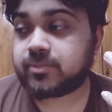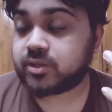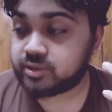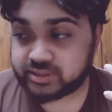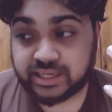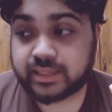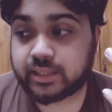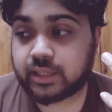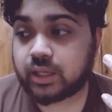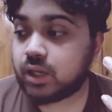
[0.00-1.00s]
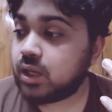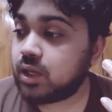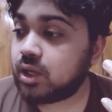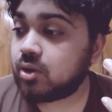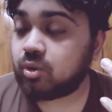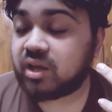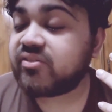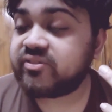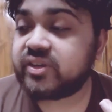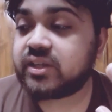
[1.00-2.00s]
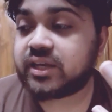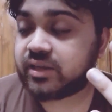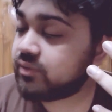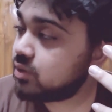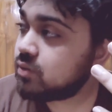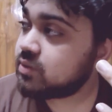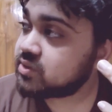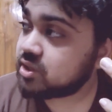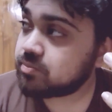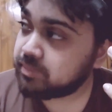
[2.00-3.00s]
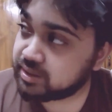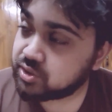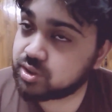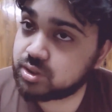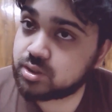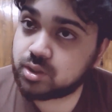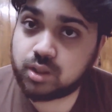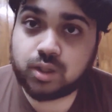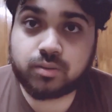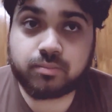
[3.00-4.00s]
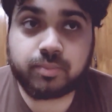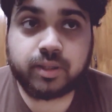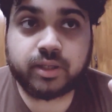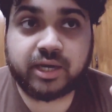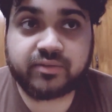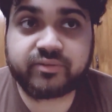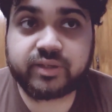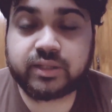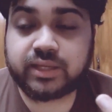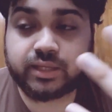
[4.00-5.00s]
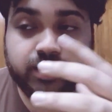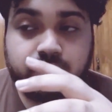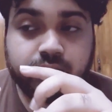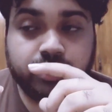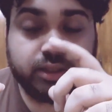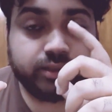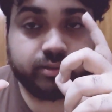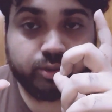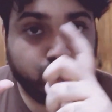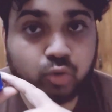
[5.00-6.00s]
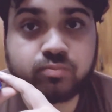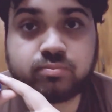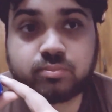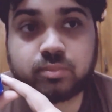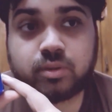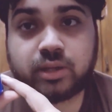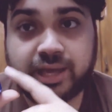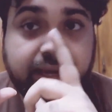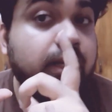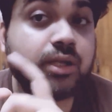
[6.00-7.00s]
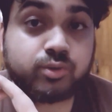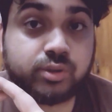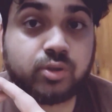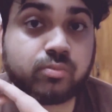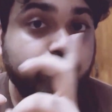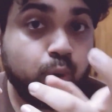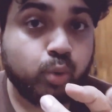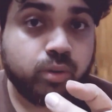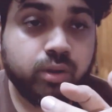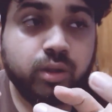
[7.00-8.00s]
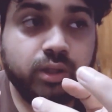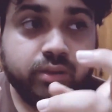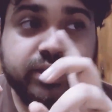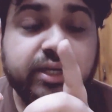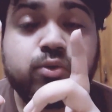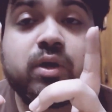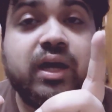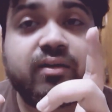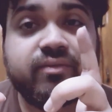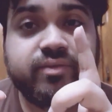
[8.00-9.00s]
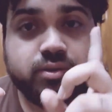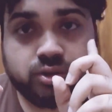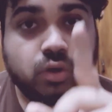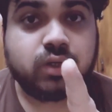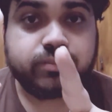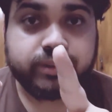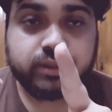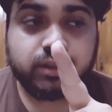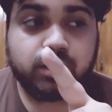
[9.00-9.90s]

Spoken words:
understanding, what I feel like, even though it's not mentioned, but I feel like L'Homme and La Nuit de L'Homme both, they do have tonka bean,